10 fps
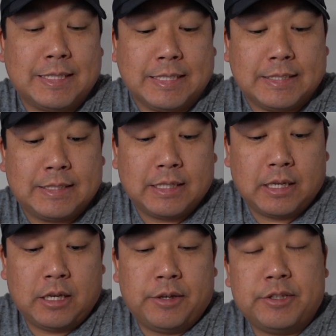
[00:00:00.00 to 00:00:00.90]
is
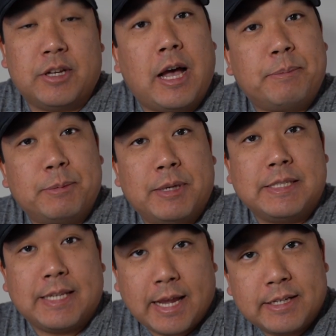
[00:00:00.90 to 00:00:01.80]
to
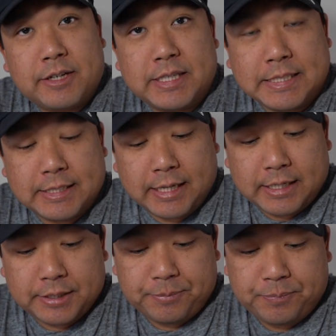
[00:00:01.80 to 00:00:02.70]
optimize dietary intake.
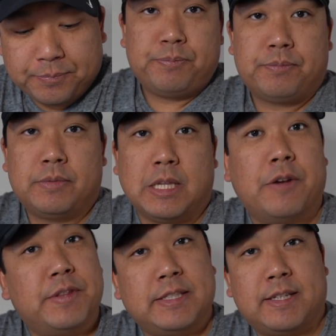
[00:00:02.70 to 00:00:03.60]
Now,
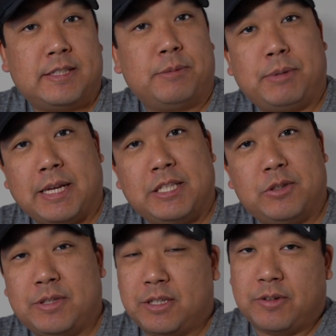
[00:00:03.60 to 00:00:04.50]
if this doesn't apply to
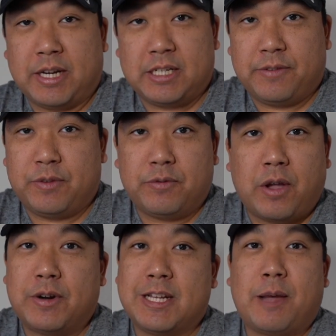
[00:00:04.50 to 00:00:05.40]
you, then great. If you've
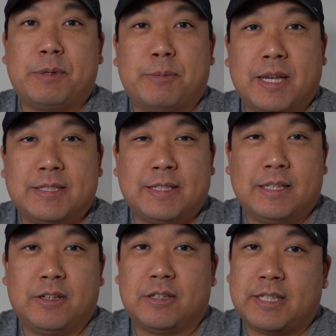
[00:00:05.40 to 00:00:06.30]
already optimized
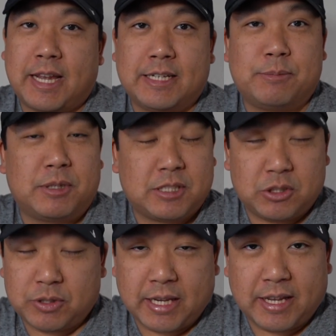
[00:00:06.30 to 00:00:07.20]
your diet as much as
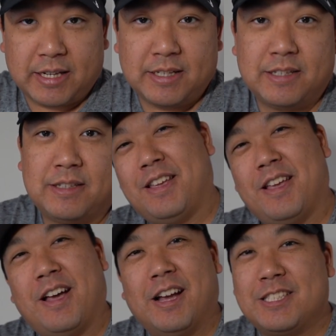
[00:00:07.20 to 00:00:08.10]
you can,
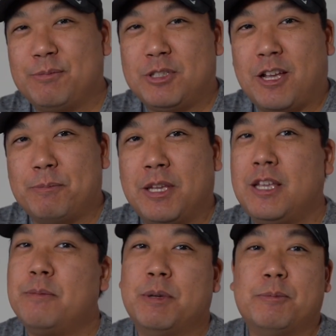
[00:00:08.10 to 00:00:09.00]
awesome job.
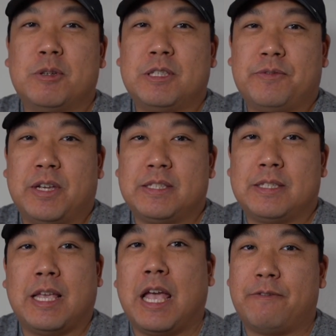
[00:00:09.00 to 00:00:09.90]
But most of
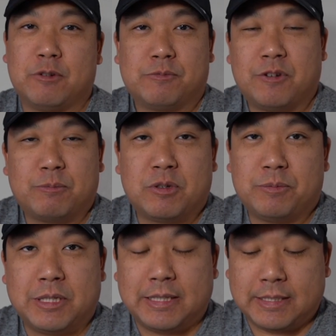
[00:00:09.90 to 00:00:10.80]
us have room for
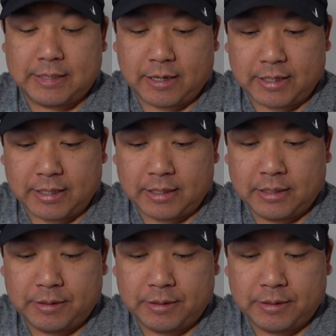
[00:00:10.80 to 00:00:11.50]
improvement in this area.